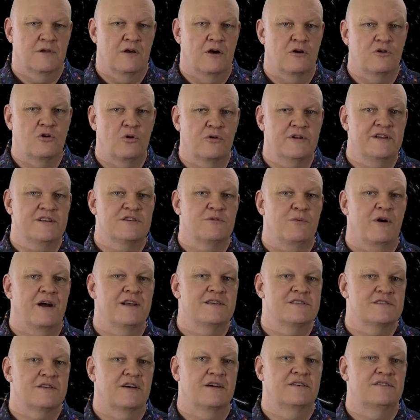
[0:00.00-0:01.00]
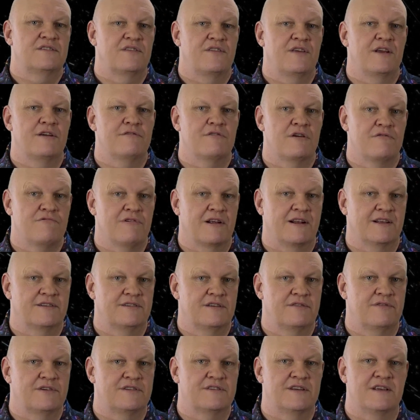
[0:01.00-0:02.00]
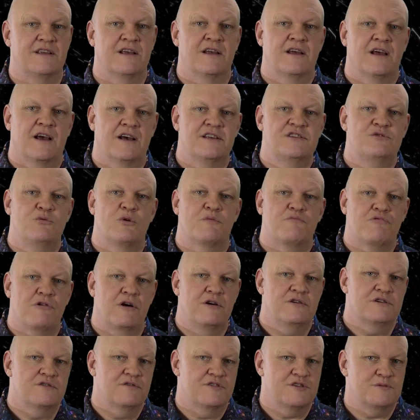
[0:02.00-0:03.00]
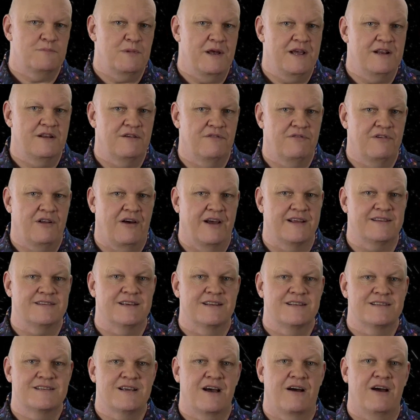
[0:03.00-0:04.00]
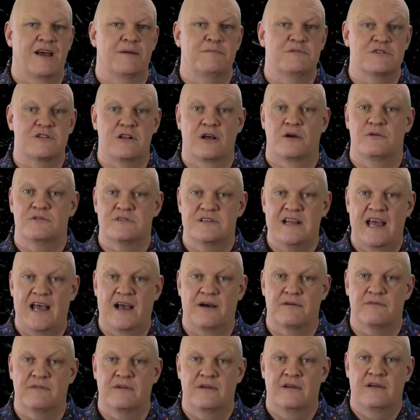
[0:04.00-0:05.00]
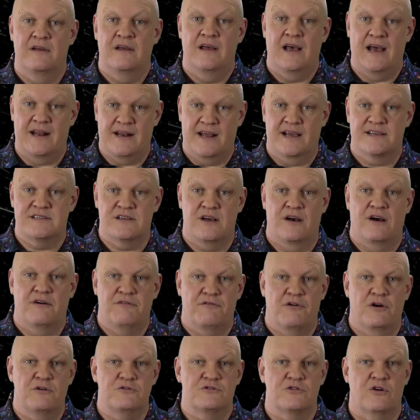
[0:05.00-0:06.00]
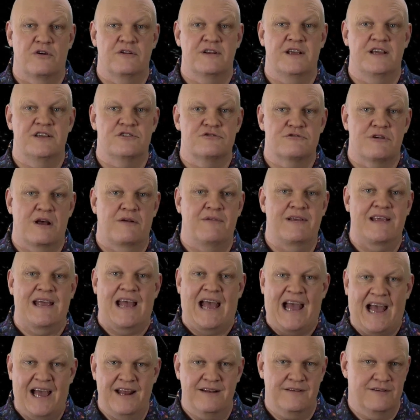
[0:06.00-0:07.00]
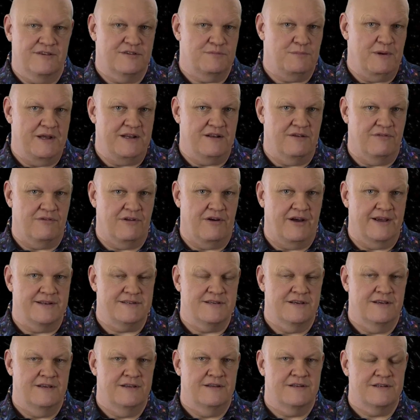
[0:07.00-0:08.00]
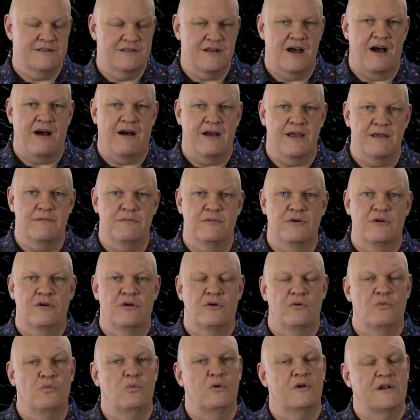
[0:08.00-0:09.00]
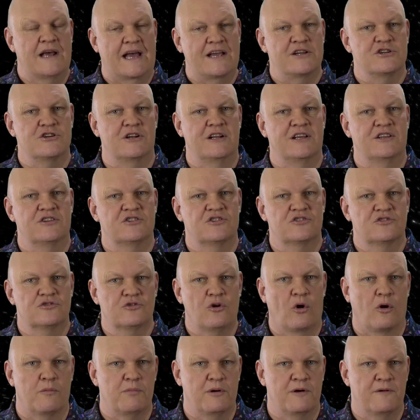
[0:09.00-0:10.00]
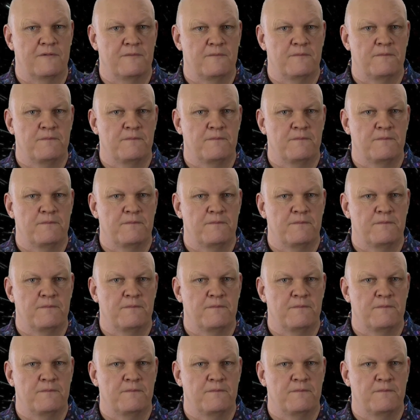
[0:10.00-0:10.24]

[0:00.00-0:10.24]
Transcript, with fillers: According to Einstein's theory of relativity, as you approach the speed of light, time slows down, and as our photon is travelling at the speed of light, time would actually stop.